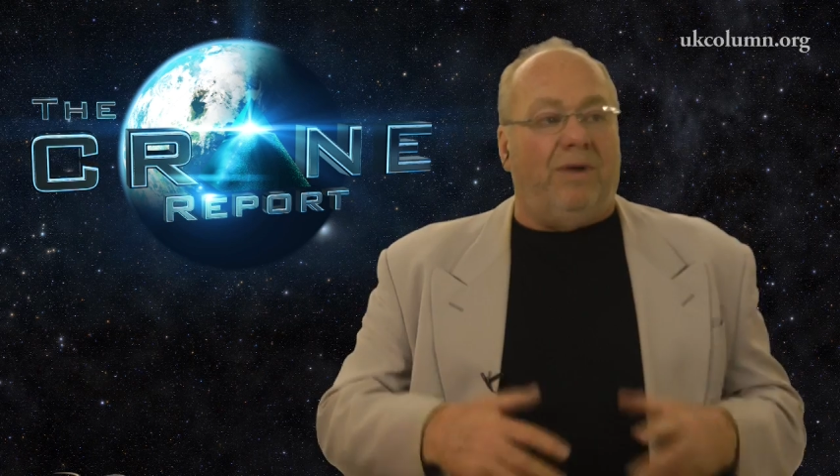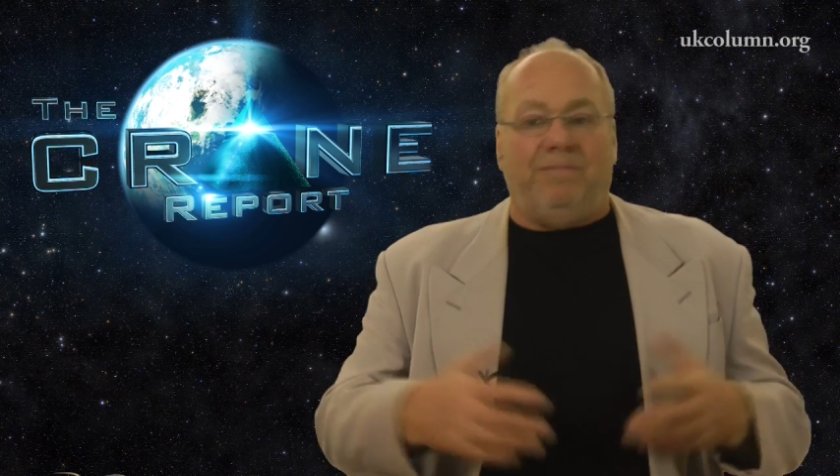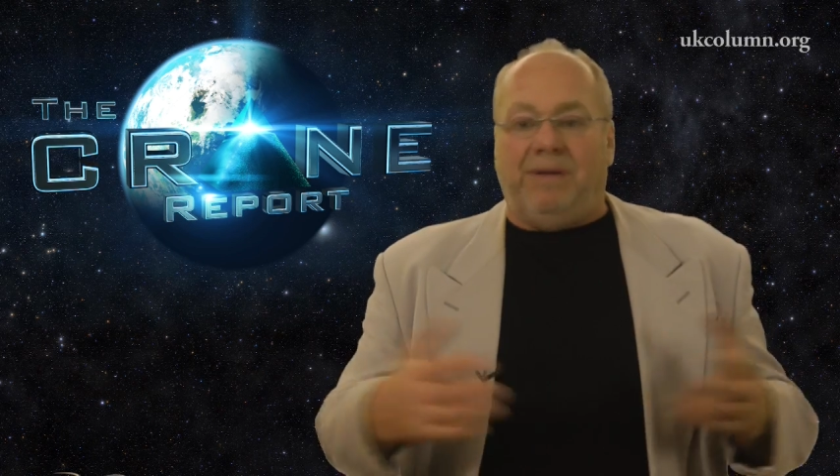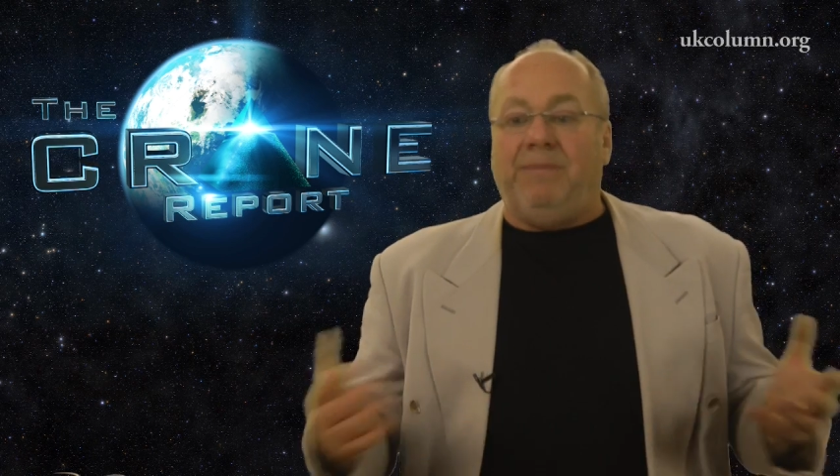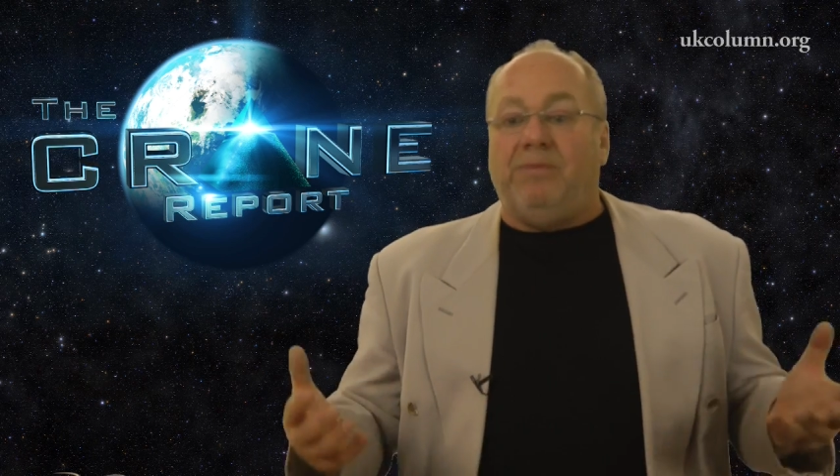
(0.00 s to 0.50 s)

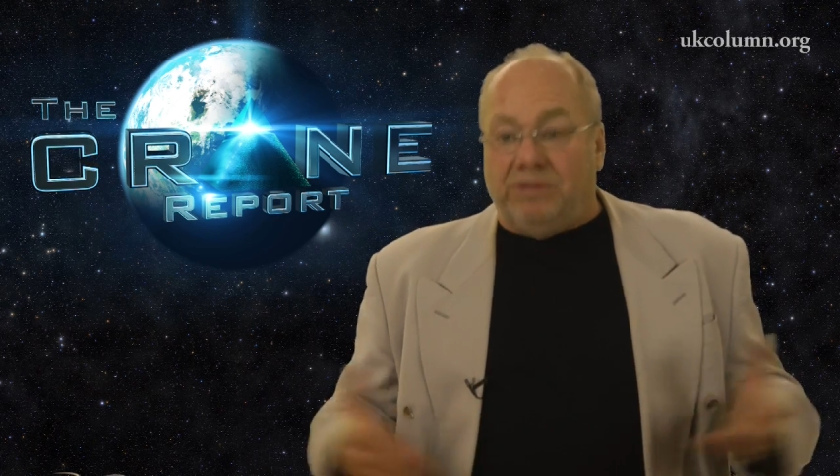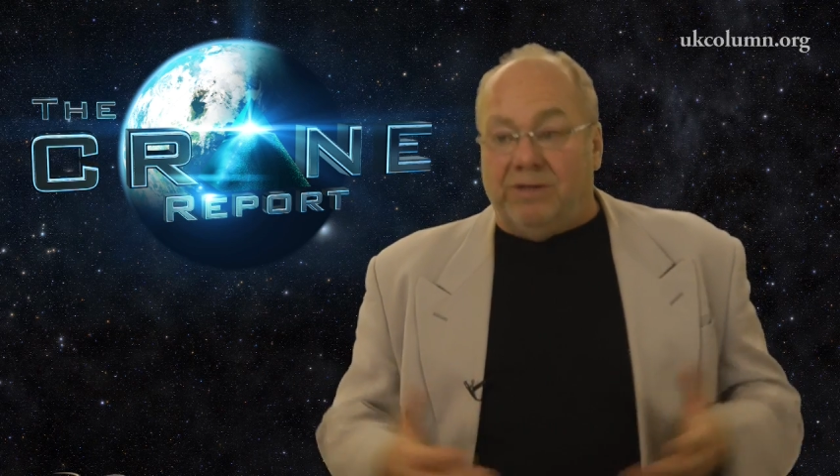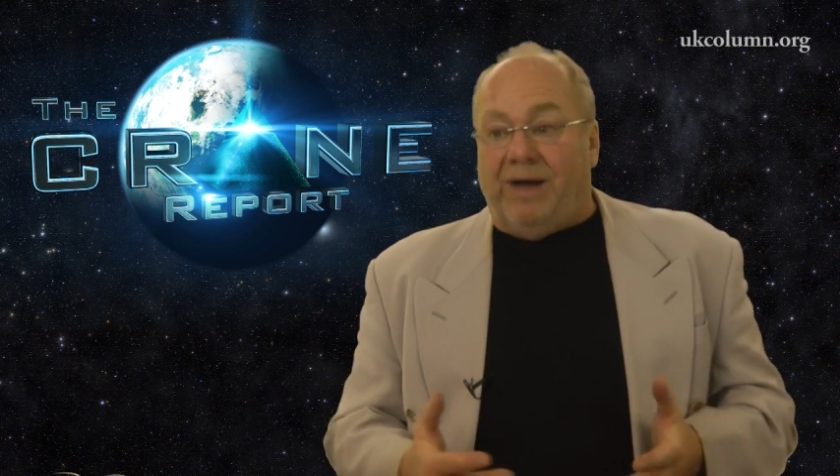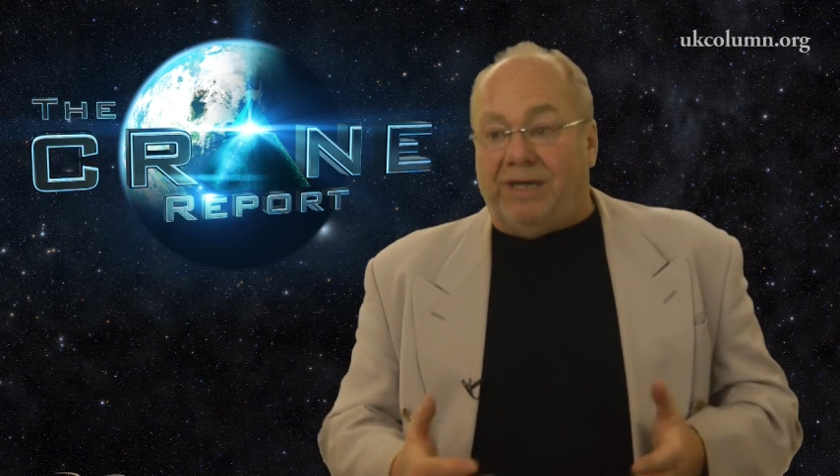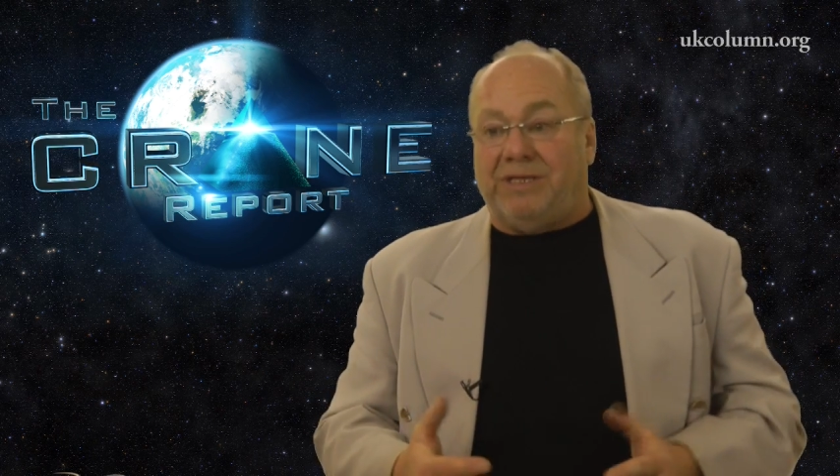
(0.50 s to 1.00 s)
when people
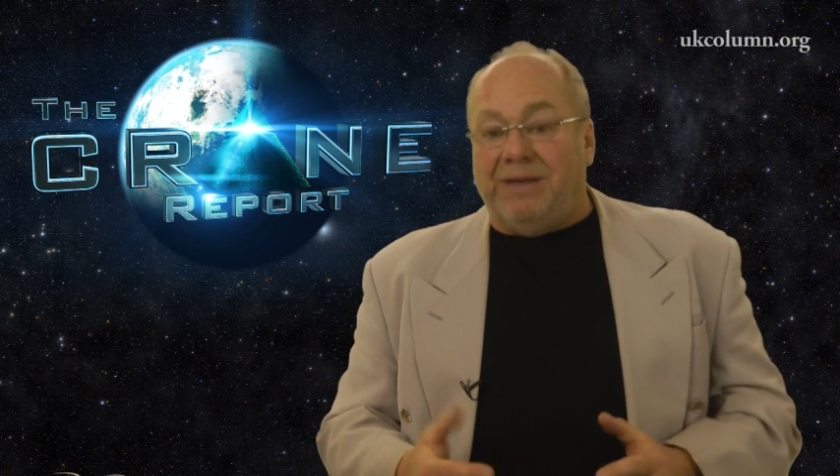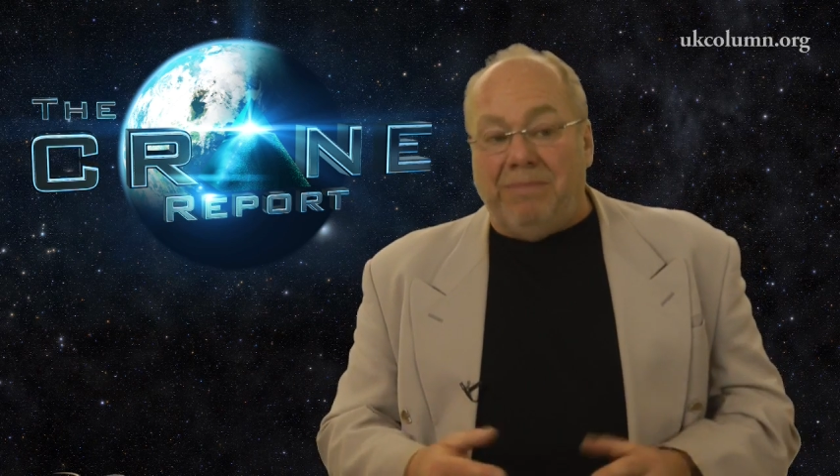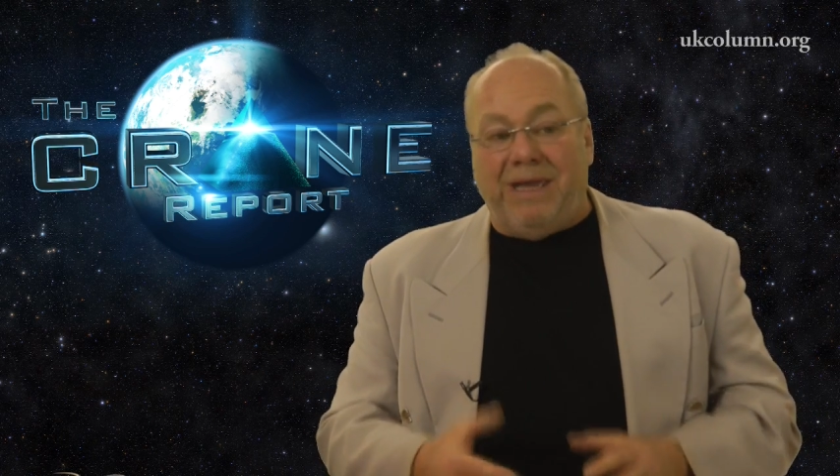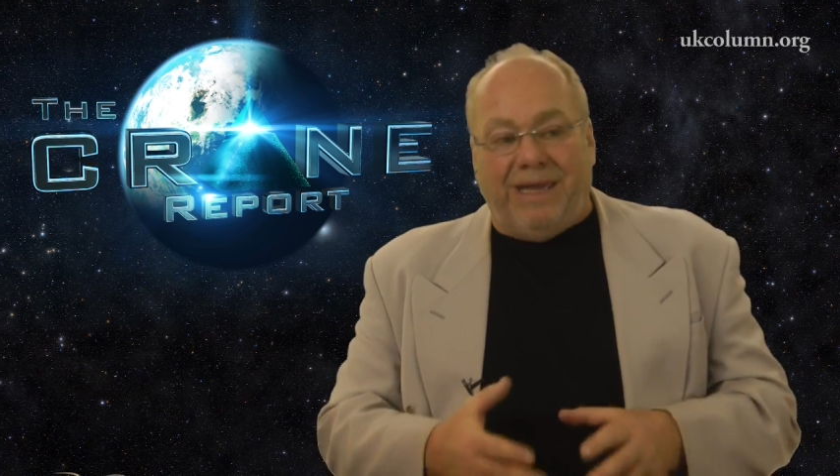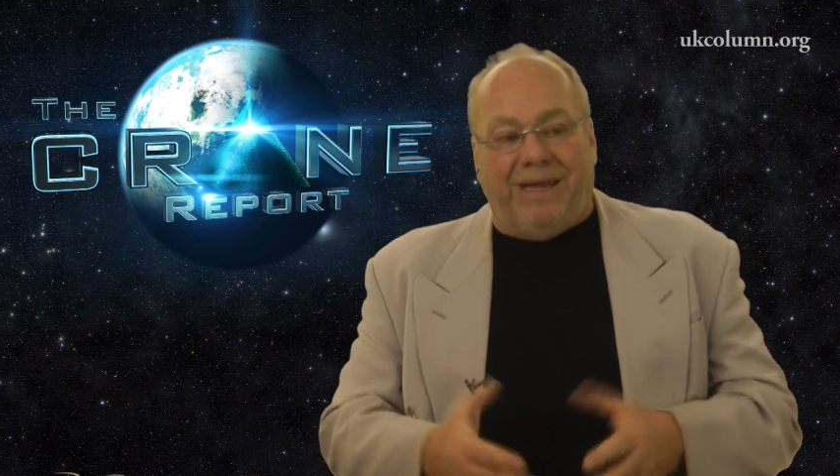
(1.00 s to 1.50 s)
do actually
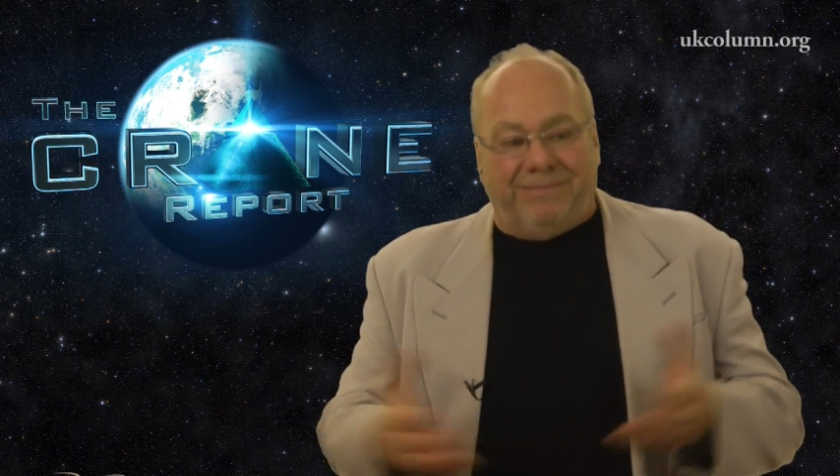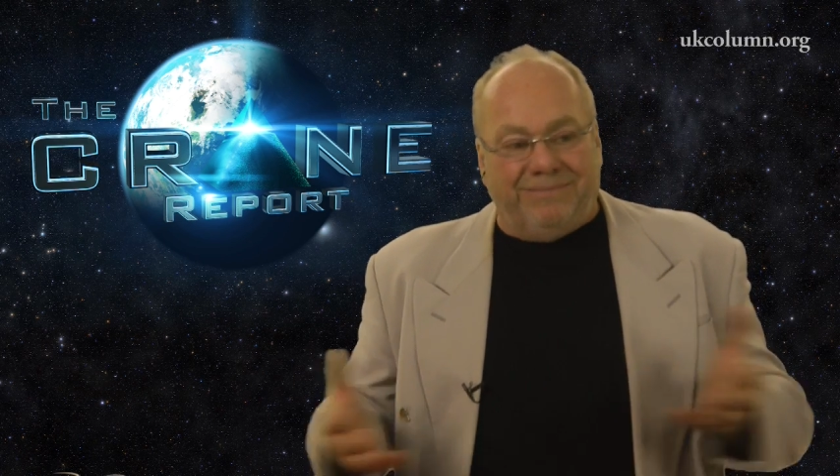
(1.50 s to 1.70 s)
meet,